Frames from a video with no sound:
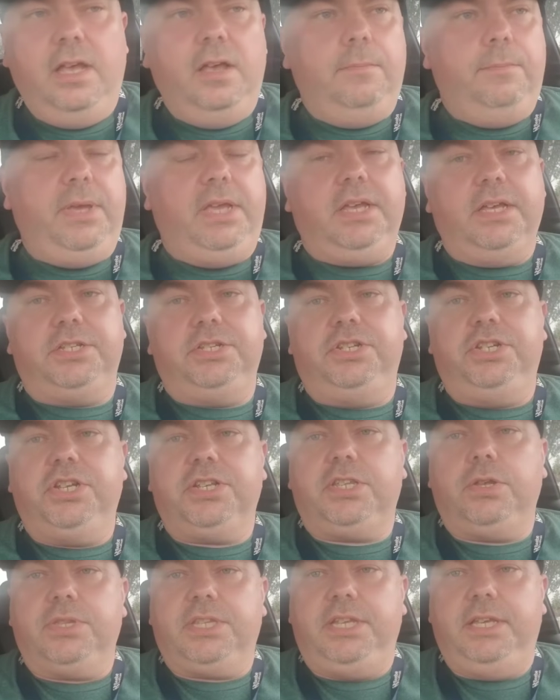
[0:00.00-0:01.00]
because you
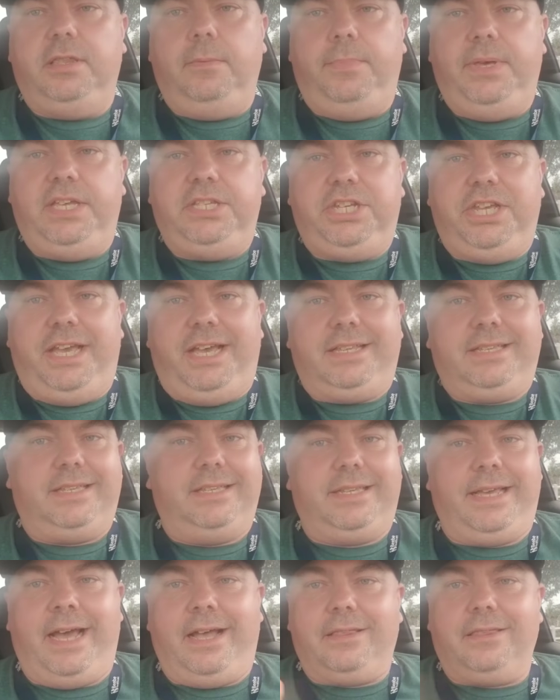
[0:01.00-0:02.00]
just don't see the
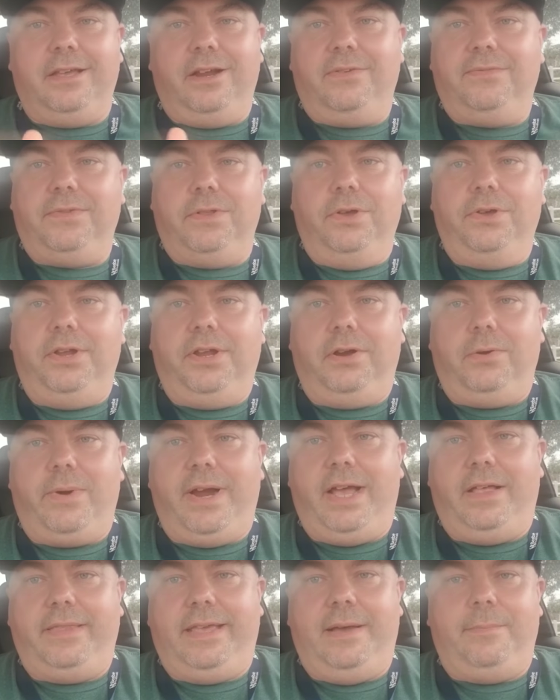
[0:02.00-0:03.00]
BGSs out there floating
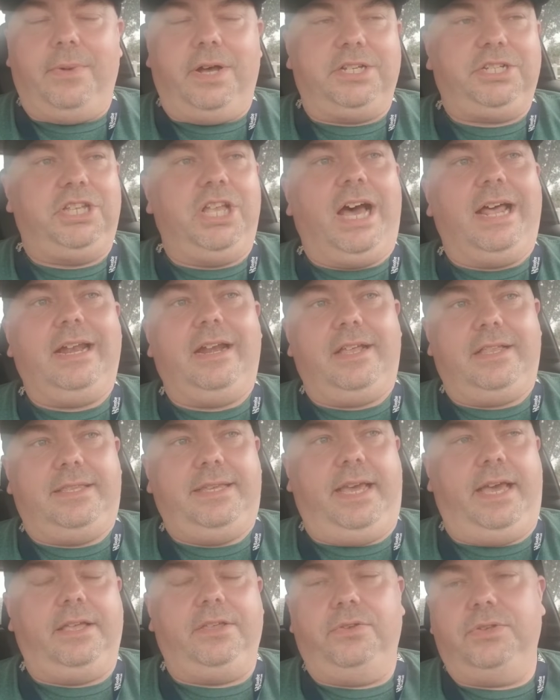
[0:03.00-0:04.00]
around that much. Not in a
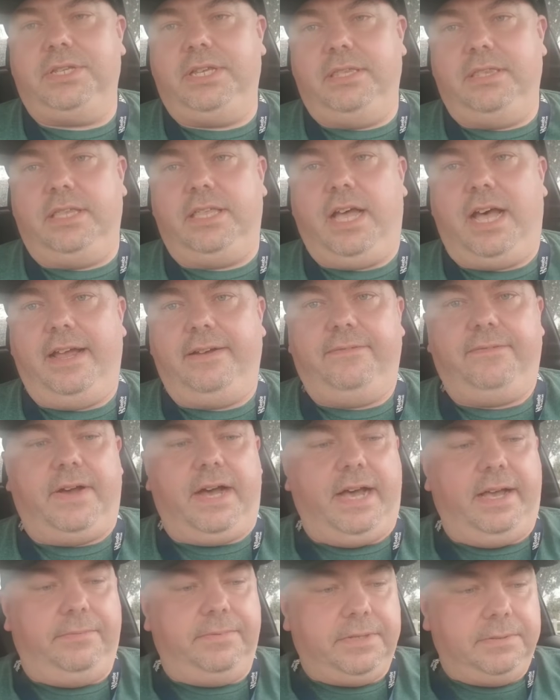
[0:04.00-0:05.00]
10. You see the
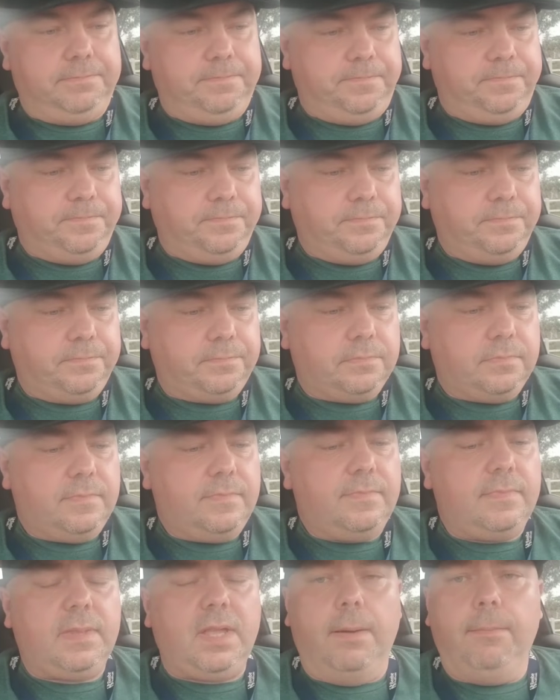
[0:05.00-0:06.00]
9.5s.
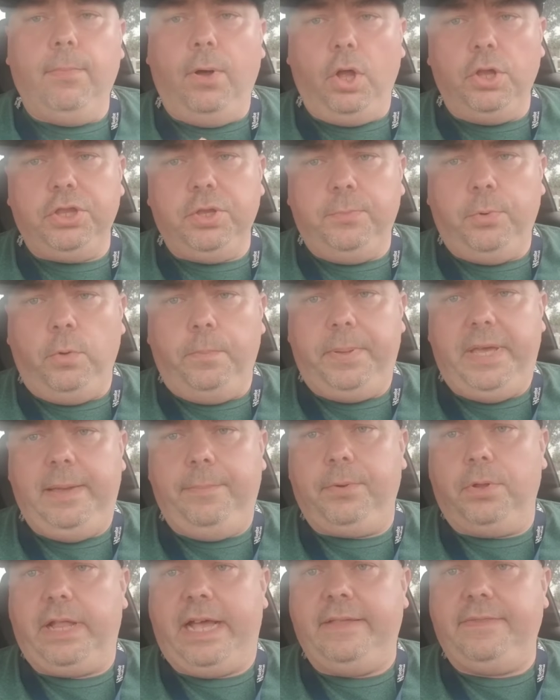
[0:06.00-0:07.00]
Multiple
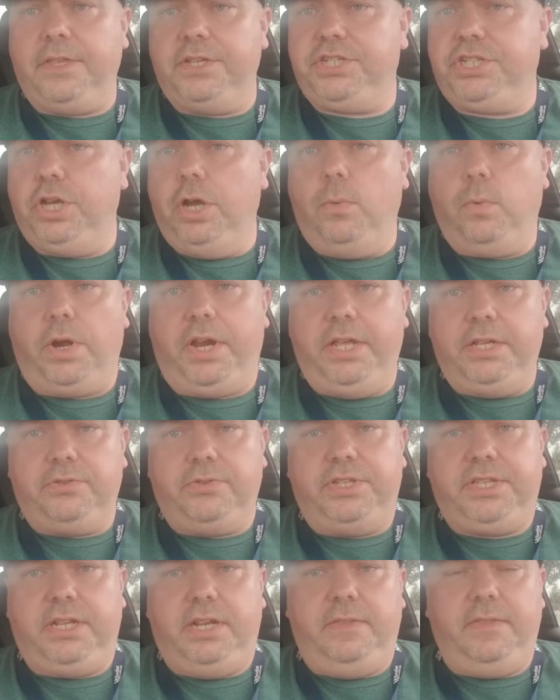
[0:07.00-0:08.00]
people at the show were
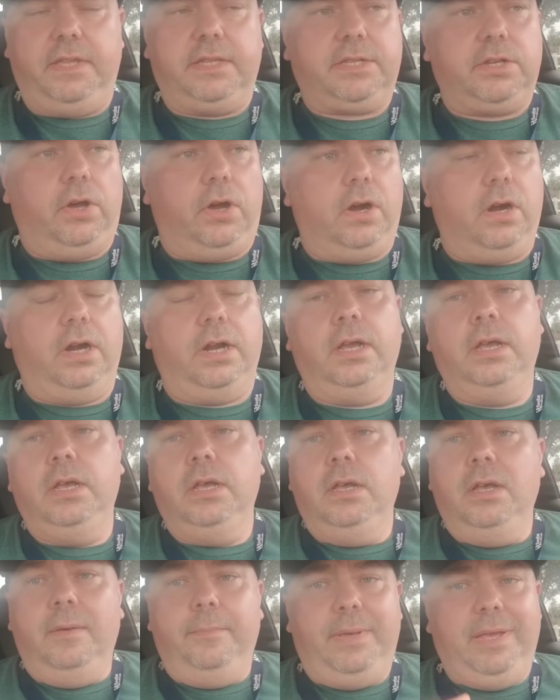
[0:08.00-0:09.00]
interested in this card.
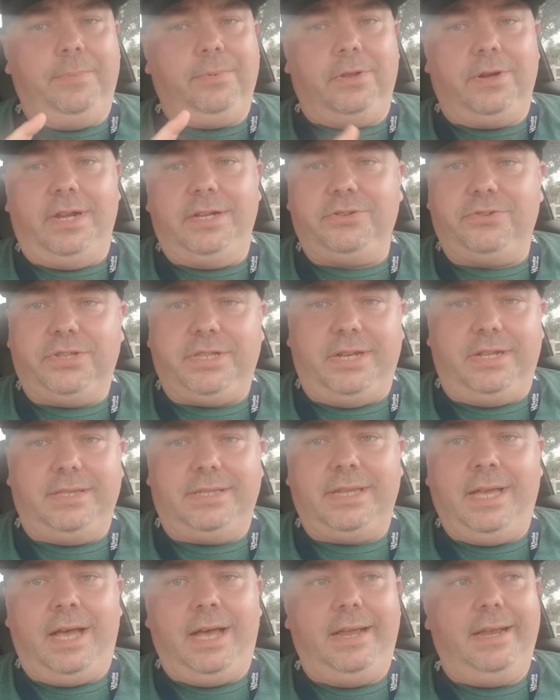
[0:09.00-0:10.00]
People are interested in
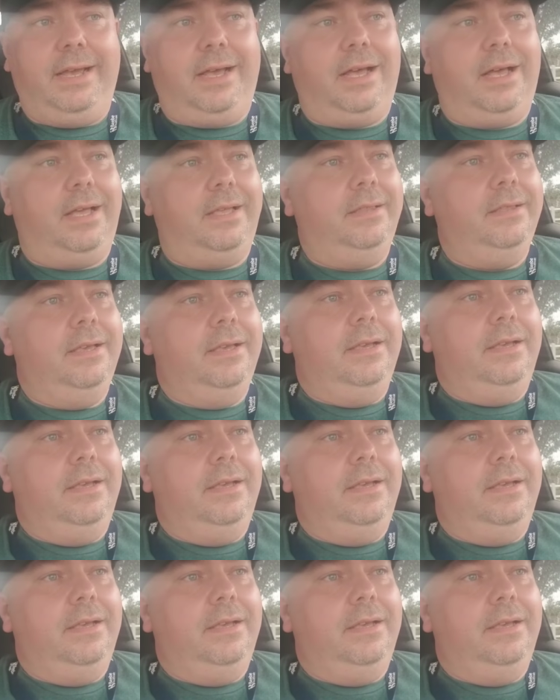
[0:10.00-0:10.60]
Zion,